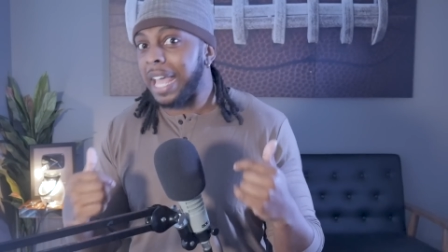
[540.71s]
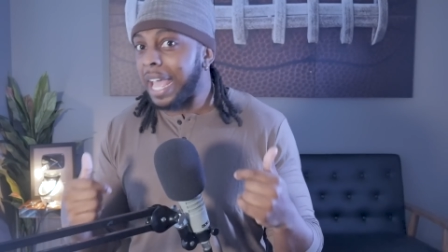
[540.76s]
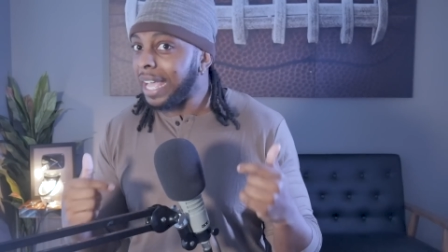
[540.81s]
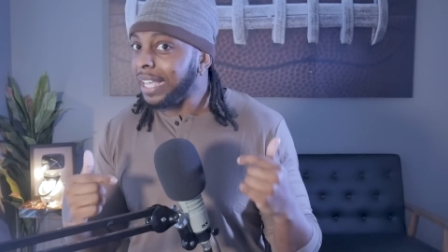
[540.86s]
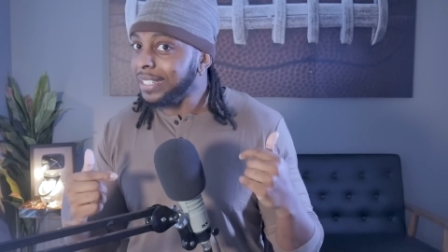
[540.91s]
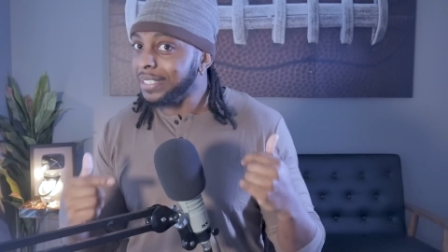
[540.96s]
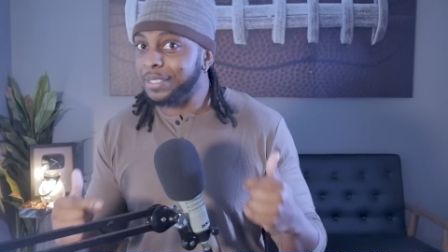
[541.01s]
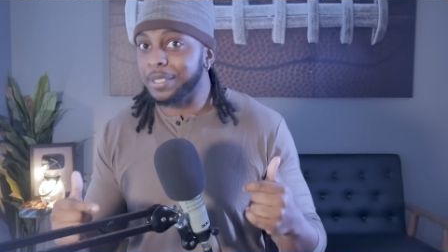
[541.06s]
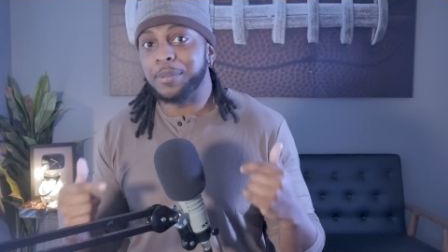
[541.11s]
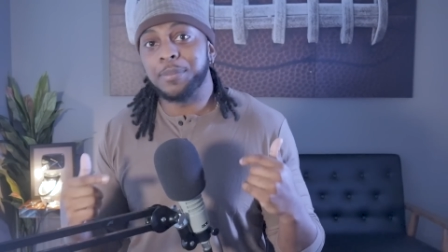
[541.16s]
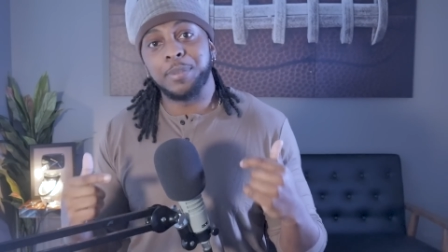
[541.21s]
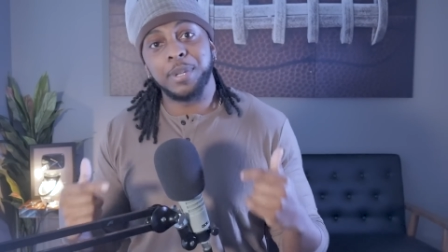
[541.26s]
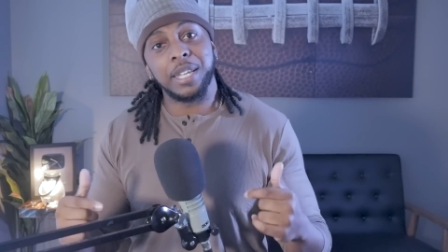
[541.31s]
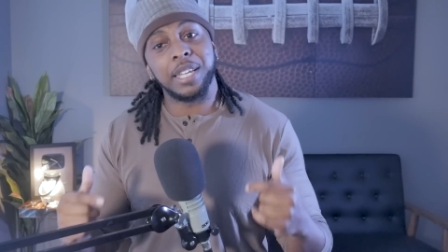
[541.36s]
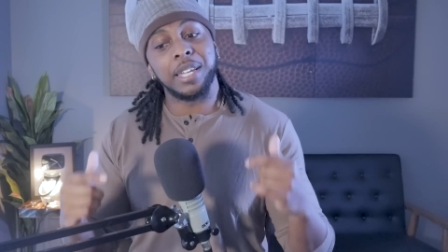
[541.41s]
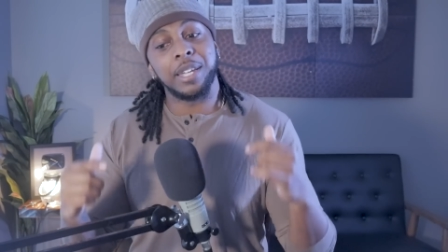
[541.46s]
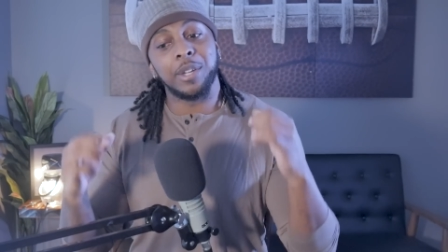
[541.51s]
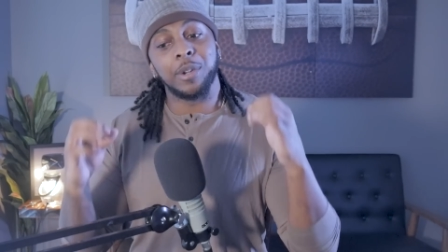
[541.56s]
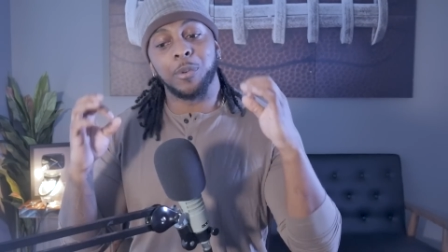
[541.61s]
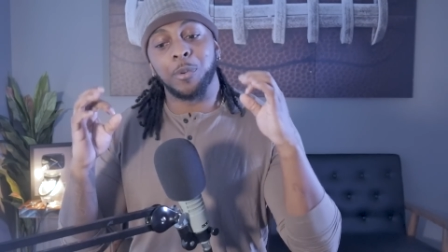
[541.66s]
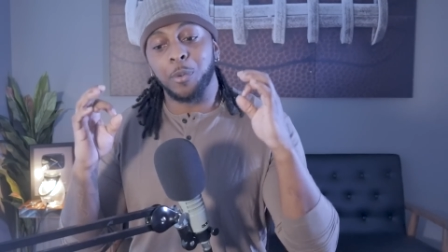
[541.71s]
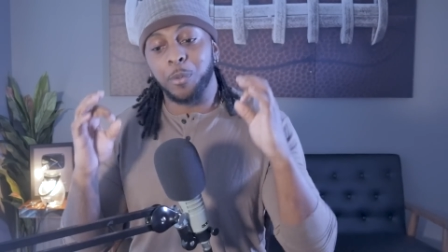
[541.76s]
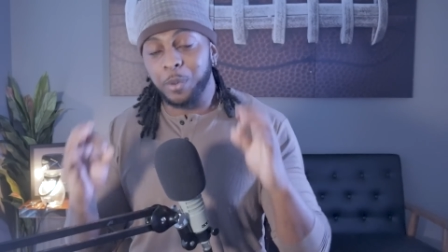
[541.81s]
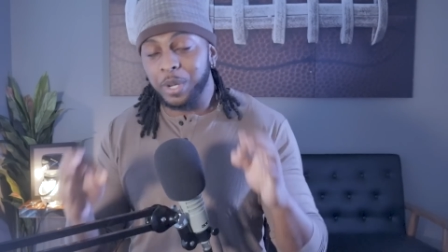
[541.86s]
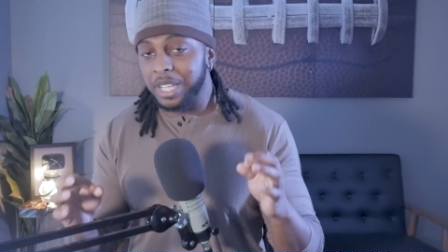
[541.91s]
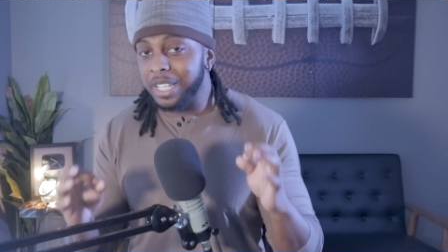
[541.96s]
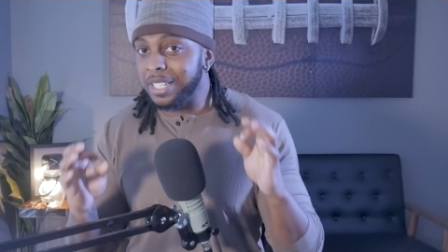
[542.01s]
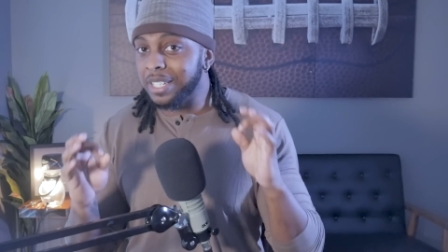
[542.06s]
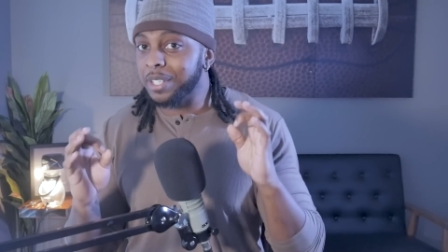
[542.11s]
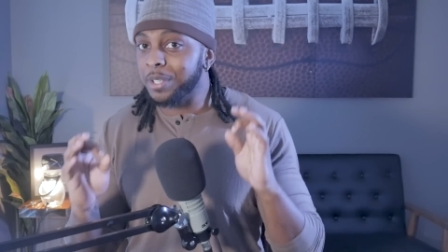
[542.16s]
that could be
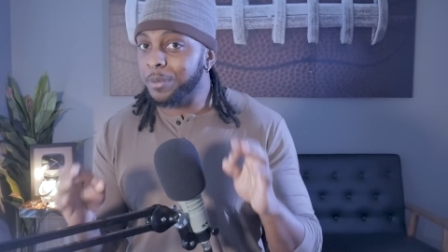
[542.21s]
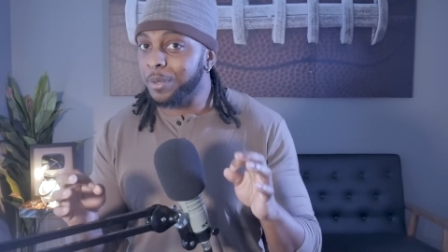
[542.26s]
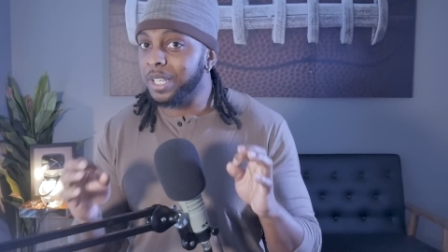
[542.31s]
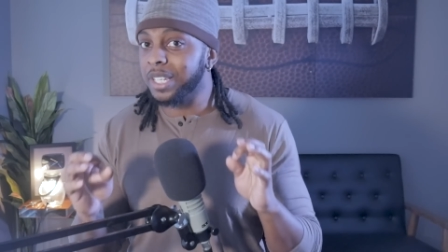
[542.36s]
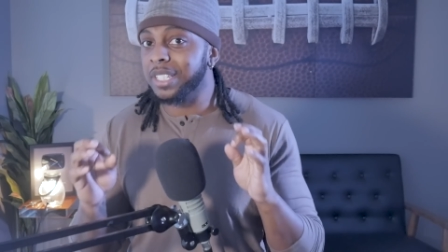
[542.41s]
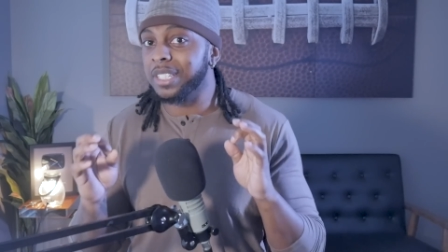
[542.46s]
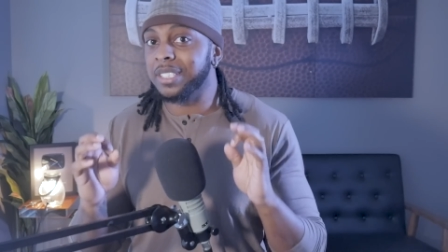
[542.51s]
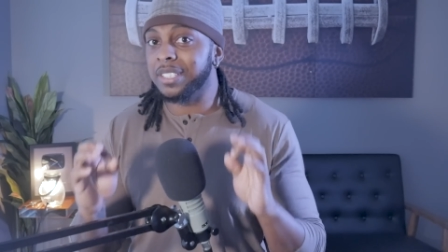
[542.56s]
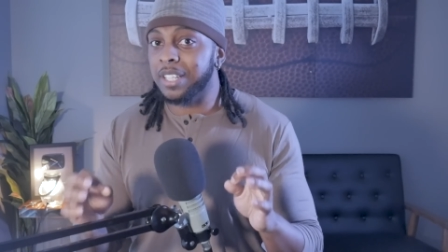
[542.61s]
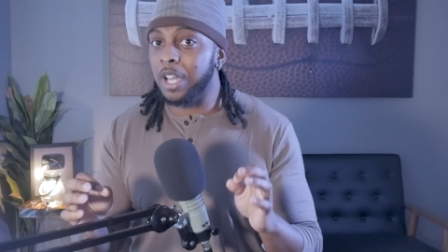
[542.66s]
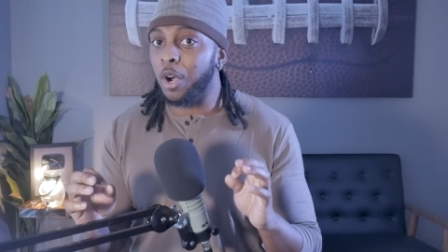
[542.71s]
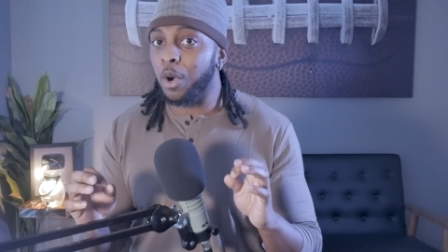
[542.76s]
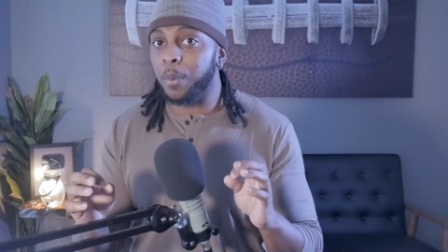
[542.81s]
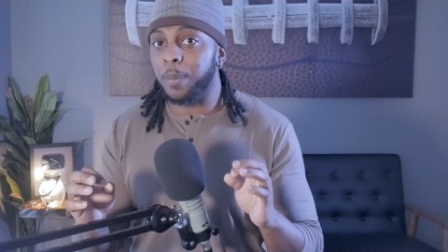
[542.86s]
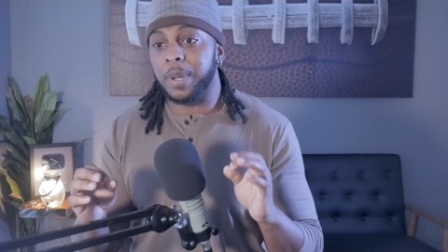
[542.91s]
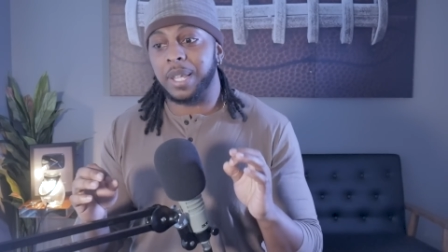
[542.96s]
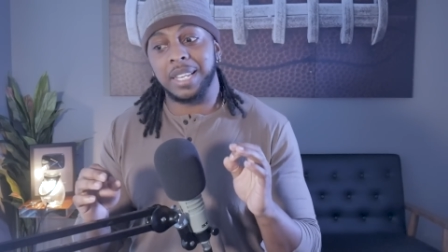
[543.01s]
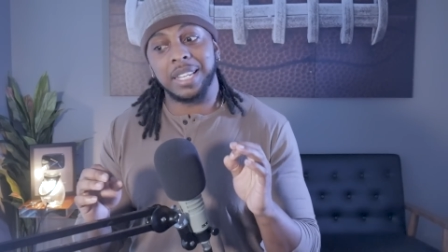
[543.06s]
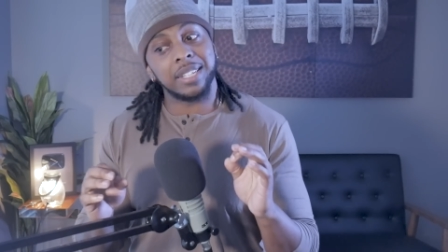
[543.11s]
really, really dope.